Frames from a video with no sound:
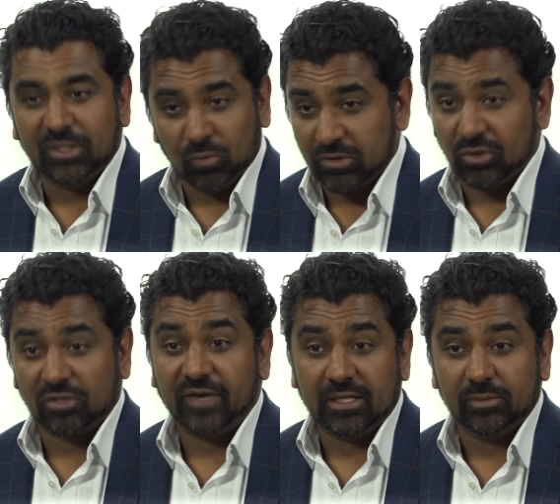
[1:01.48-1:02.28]
meat was not
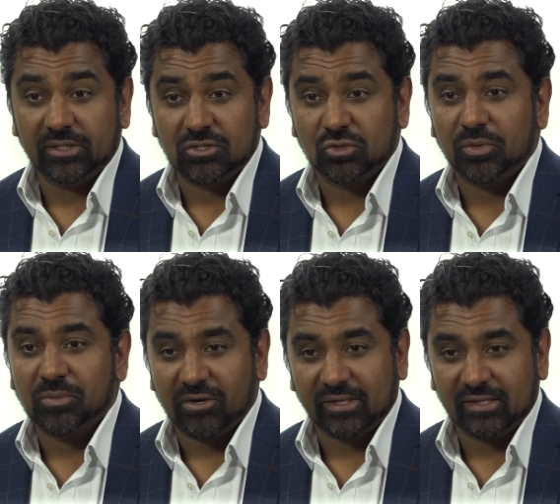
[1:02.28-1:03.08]
available in
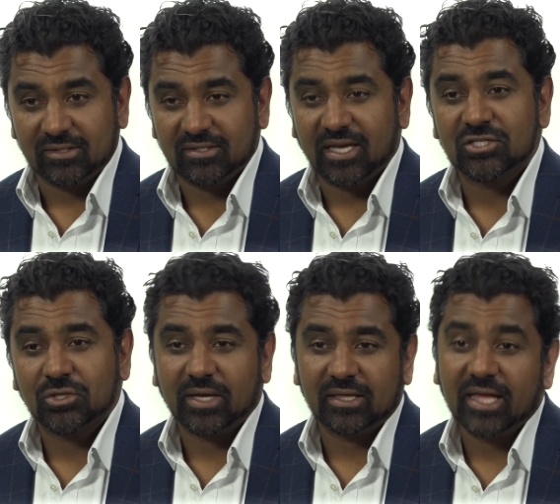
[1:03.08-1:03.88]
supermarkets.
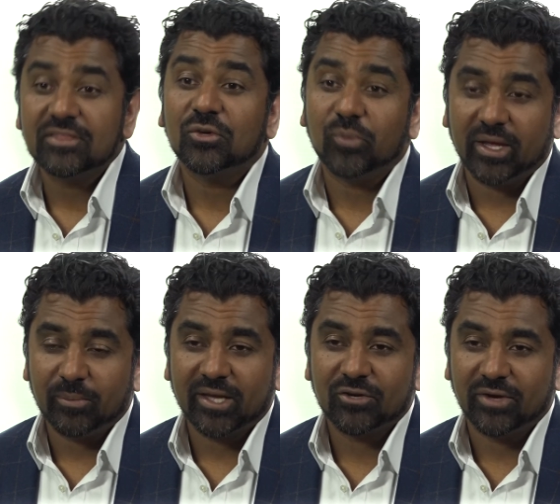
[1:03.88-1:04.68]
Tesco had led the way
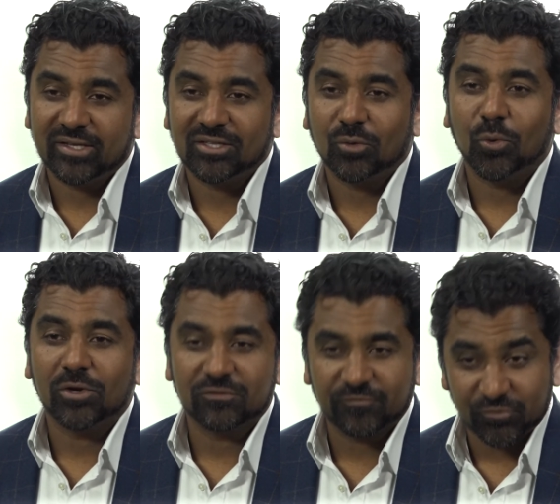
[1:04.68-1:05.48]
by creating a
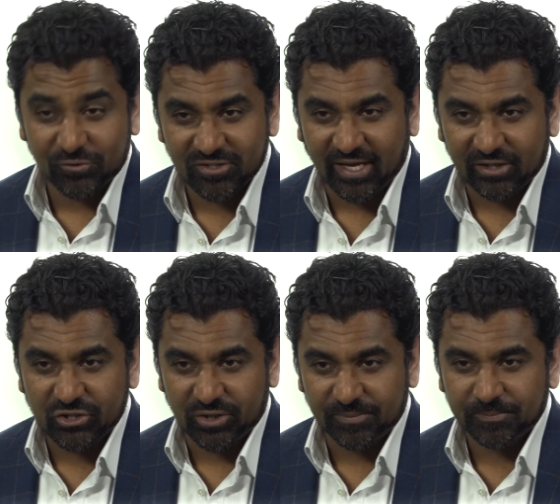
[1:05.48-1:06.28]
world food
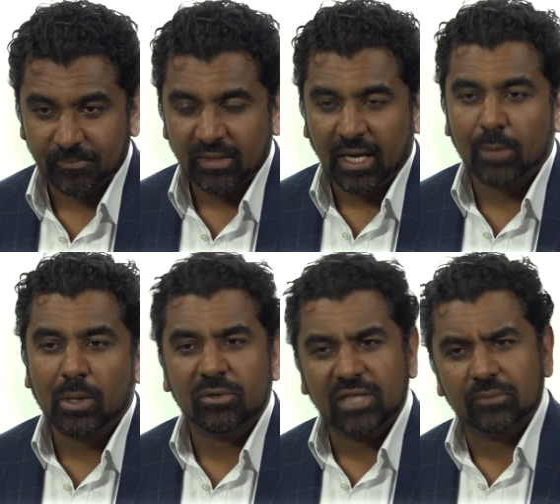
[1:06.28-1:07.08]
section.
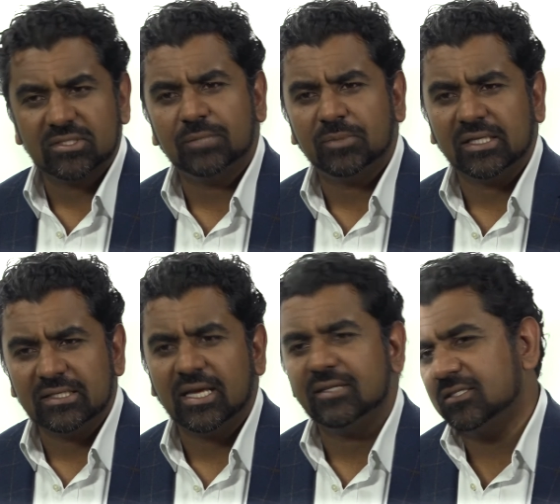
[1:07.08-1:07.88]
However, that typically
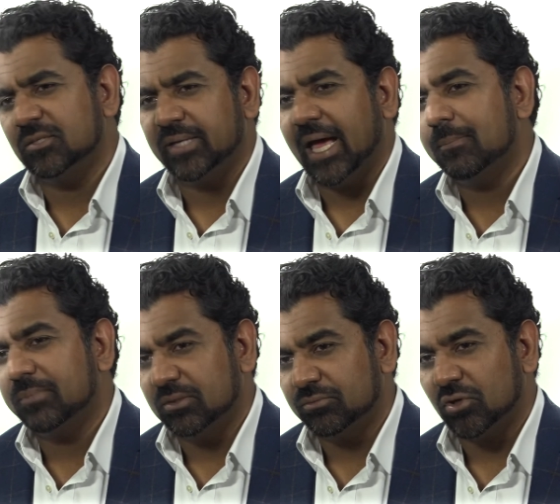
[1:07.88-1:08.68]
tended to be
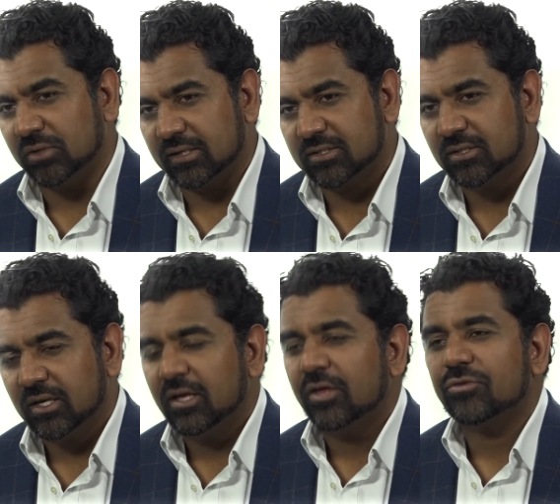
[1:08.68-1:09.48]
ambient products.
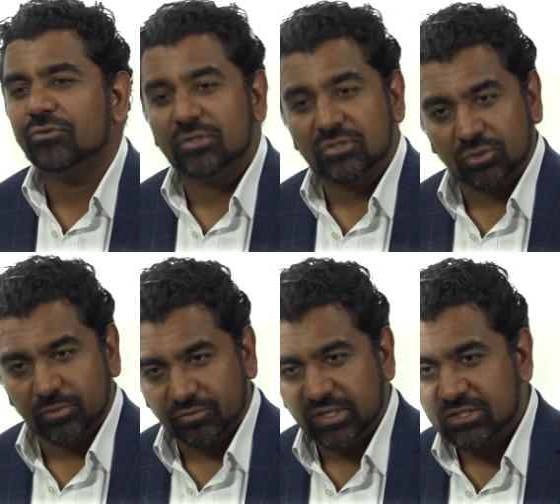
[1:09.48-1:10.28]
Through
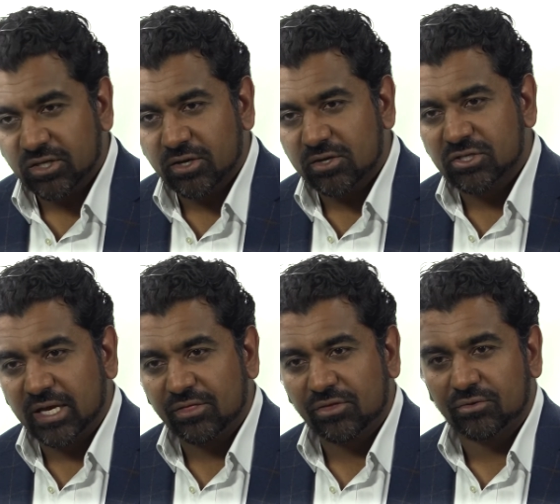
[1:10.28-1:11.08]
consumer research
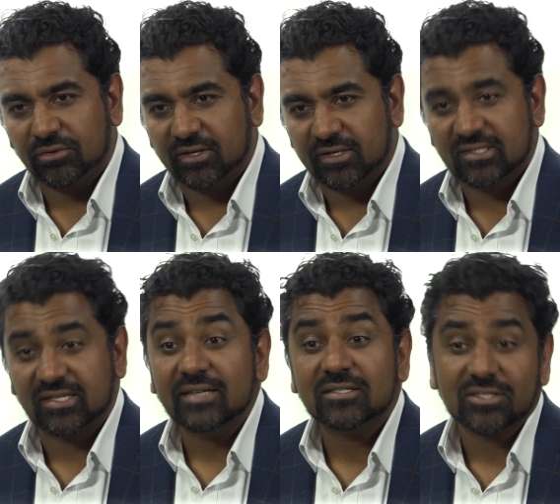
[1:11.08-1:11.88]
and through the
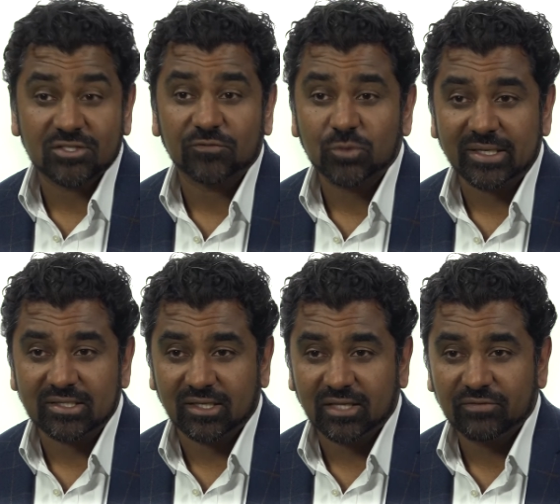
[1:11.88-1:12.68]
census of
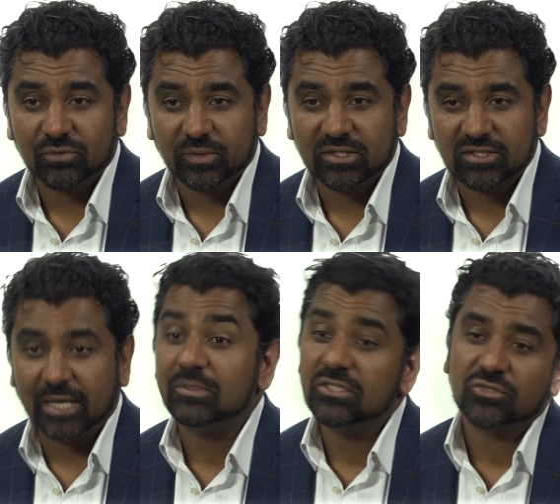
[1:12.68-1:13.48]
2011, which
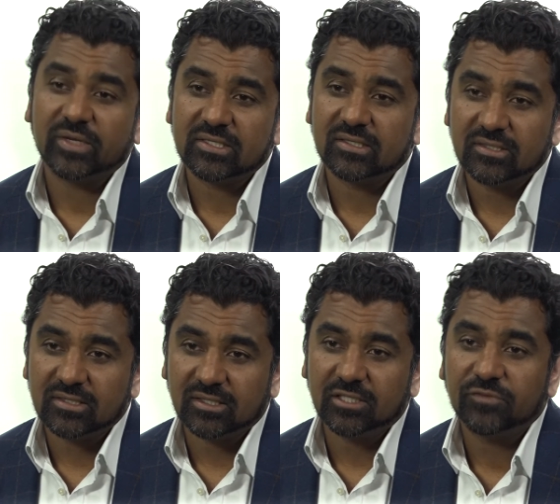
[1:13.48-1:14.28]
demonstrated this
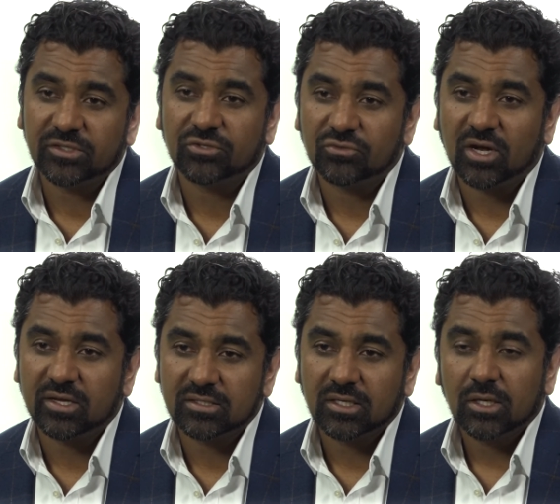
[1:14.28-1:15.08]
significant rise